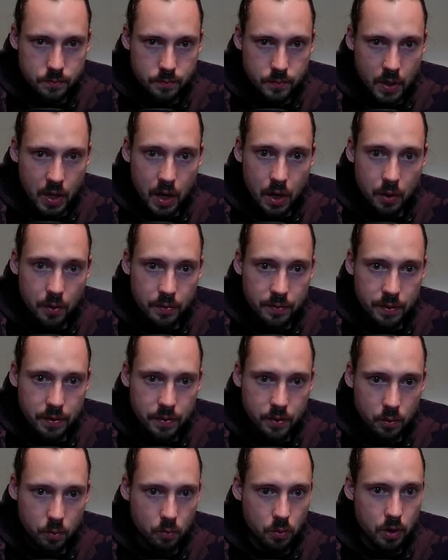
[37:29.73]
Oh, and
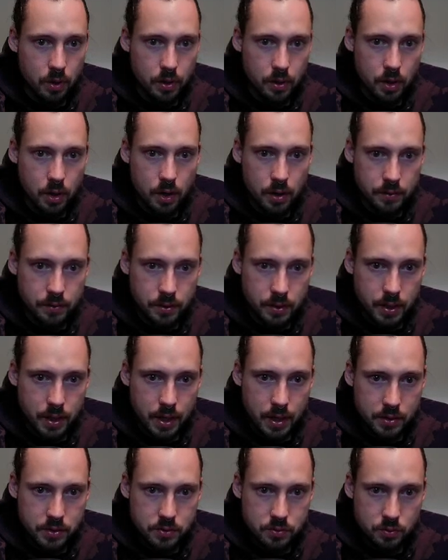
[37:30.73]
then the one on the
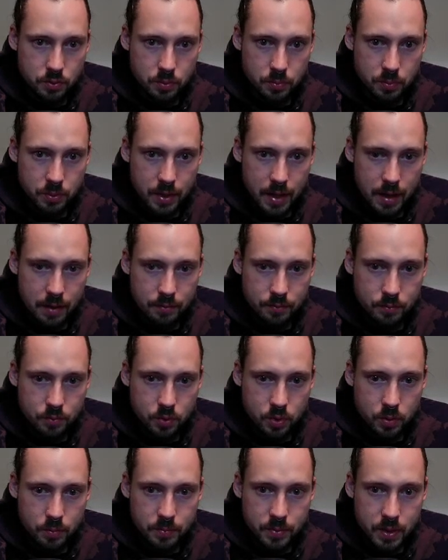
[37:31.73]
actual
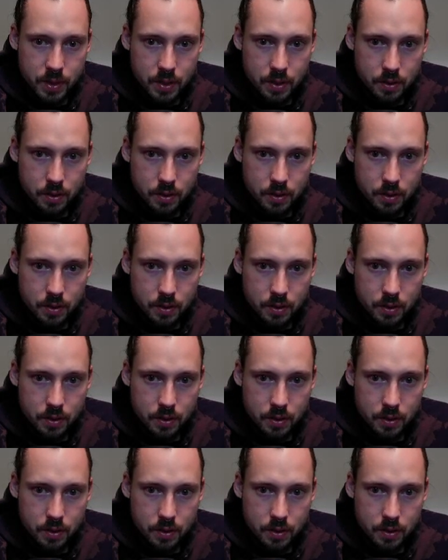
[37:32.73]
platform that